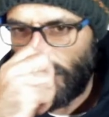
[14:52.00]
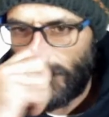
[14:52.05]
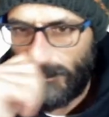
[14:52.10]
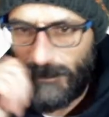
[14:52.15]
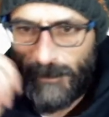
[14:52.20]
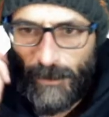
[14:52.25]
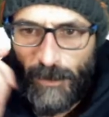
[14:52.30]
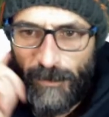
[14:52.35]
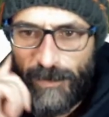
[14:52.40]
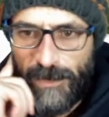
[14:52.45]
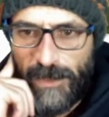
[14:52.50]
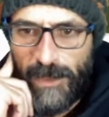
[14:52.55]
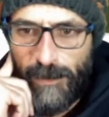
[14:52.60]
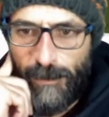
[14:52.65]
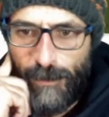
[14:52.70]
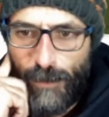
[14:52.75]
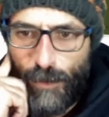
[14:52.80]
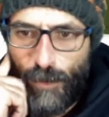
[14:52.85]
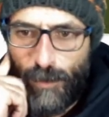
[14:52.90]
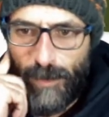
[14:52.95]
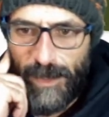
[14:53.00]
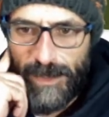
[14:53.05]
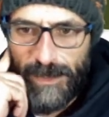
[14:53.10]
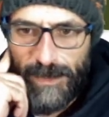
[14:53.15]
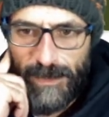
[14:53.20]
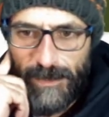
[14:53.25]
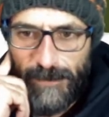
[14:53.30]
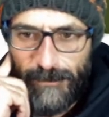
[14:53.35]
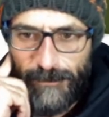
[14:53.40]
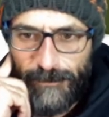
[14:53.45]
Obviously,
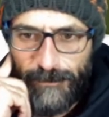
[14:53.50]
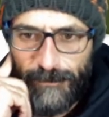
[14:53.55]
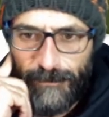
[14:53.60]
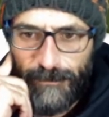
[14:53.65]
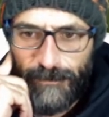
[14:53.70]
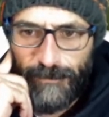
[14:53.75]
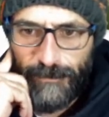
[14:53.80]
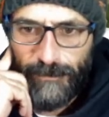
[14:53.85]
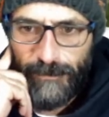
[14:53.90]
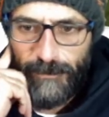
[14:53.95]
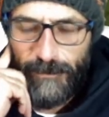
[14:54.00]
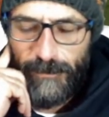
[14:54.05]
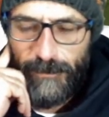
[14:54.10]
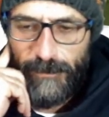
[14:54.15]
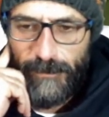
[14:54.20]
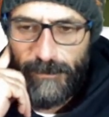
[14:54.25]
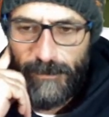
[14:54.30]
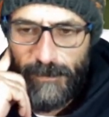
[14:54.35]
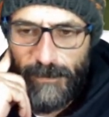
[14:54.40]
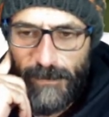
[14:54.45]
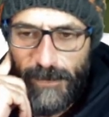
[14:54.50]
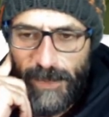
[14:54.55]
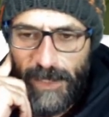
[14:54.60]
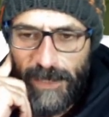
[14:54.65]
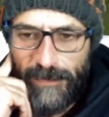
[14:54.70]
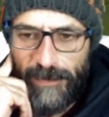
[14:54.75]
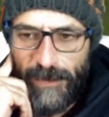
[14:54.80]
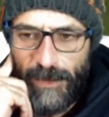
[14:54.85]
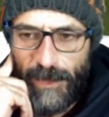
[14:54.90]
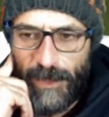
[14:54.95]
Pumas, they
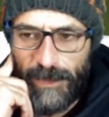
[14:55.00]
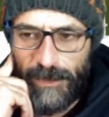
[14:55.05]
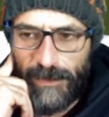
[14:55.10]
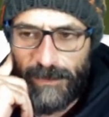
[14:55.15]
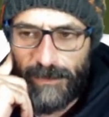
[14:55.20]
have a lot